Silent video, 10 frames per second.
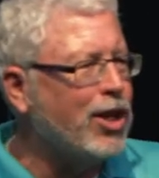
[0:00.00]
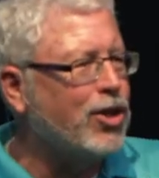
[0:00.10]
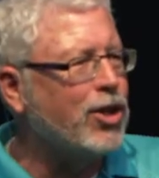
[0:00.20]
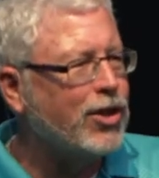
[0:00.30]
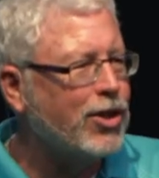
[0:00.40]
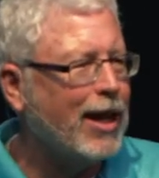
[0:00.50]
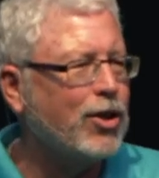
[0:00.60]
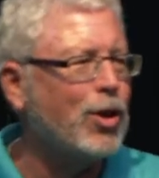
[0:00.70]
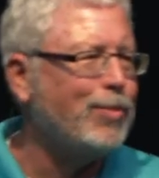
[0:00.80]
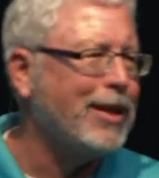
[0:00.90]
Cheese. Let's take a
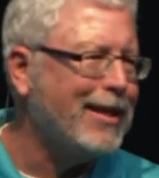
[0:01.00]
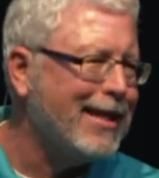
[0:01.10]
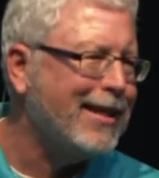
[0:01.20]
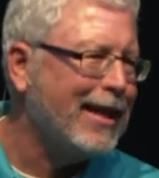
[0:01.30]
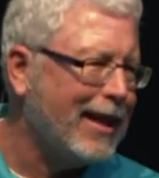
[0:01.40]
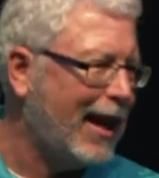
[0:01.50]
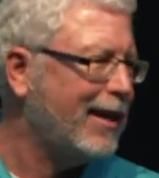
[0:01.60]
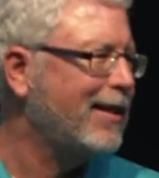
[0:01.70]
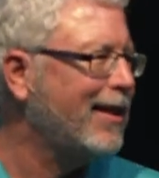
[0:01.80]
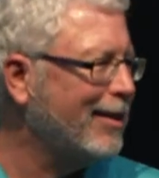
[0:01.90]
trip to
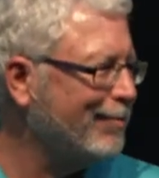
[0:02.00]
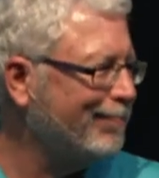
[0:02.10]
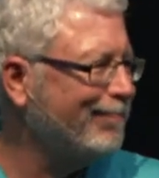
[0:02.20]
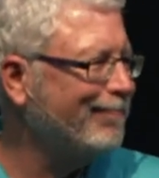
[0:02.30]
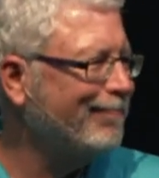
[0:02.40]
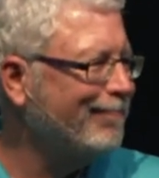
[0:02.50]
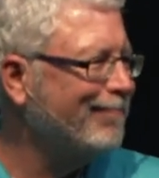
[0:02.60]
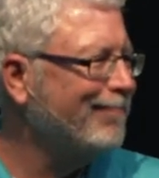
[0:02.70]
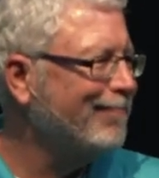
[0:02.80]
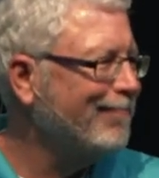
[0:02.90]
Disneyland
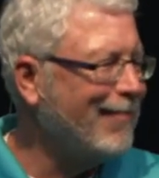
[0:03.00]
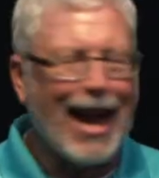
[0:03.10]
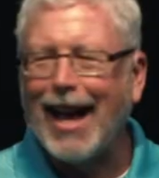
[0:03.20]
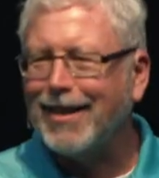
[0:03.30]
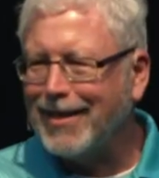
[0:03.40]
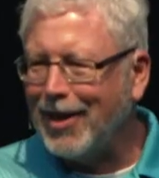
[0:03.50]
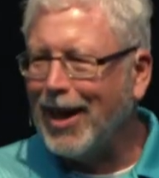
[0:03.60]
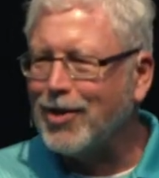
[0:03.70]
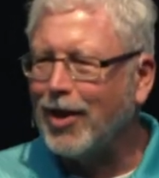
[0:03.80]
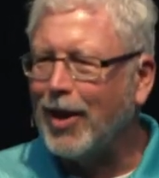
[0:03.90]
yeah, see, you
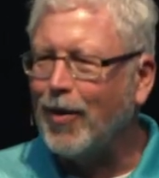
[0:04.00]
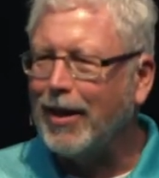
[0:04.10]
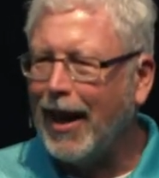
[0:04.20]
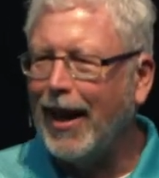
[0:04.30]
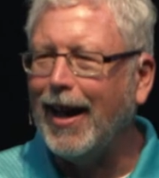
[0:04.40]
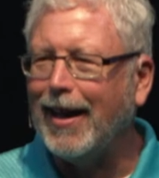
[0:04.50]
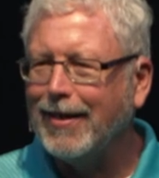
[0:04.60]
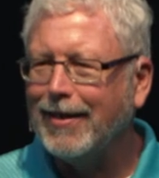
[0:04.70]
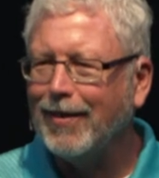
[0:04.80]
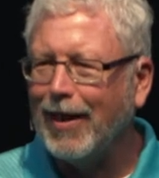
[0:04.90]
guys are like going, yeah.
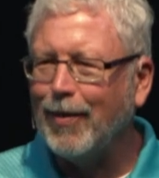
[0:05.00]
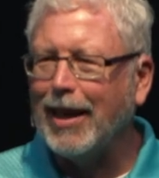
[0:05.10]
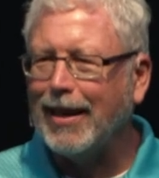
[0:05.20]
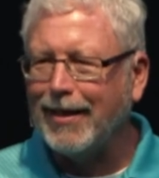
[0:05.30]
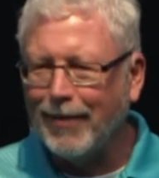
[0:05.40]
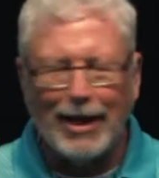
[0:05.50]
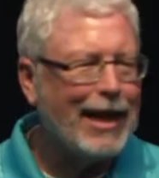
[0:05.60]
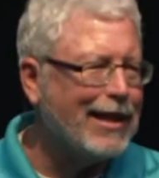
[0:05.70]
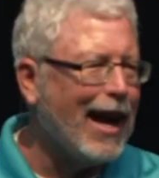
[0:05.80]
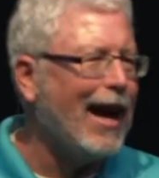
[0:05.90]
Now we like, we
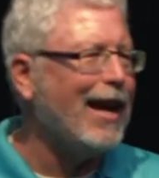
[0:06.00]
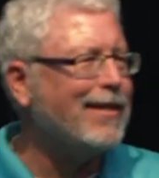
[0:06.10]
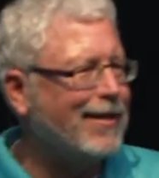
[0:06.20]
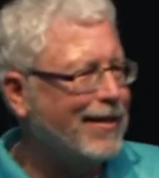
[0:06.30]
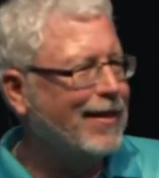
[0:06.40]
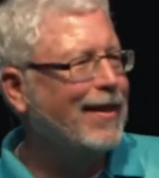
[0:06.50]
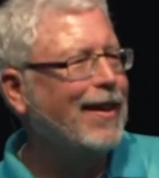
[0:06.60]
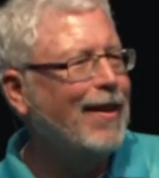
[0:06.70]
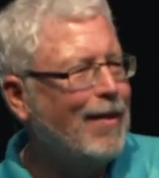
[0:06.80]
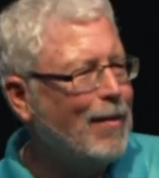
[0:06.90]
like that.
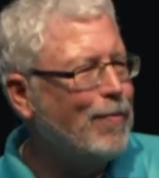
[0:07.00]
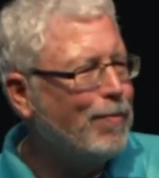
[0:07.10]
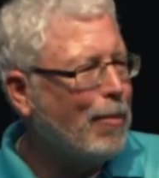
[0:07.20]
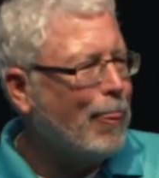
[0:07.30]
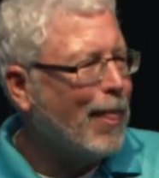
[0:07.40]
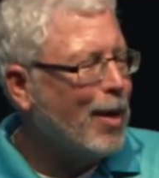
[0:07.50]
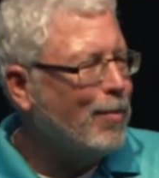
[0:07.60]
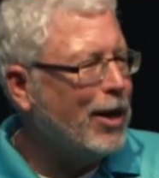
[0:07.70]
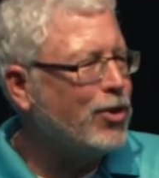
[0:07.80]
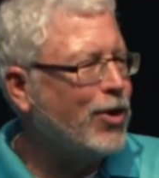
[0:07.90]

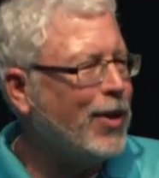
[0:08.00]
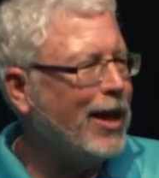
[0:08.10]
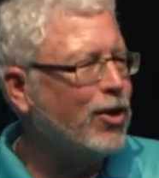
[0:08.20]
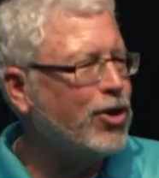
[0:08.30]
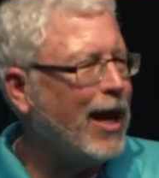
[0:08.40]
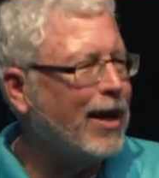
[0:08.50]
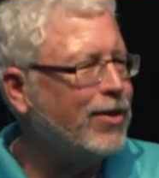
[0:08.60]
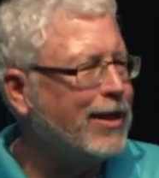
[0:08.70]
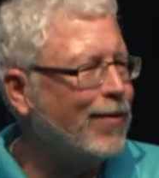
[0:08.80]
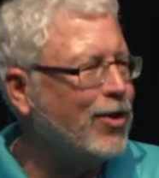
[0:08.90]
But here's the thing your
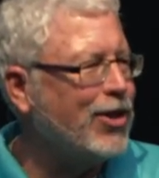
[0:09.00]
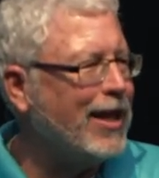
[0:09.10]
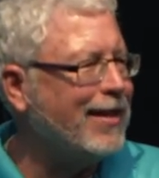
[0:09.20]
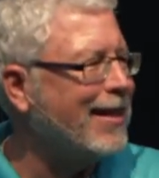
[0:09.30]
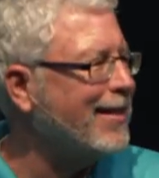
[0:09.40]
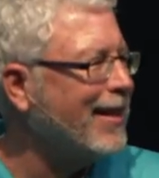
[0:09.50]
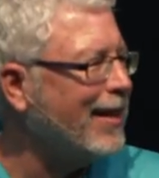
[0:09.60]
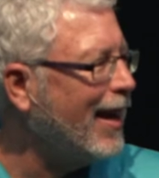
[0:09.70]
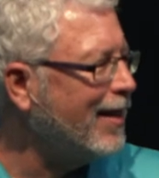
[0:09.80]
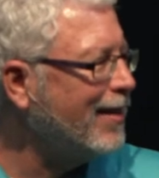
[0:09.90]
child's never seen
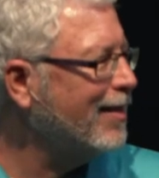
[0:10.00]
Disneyland.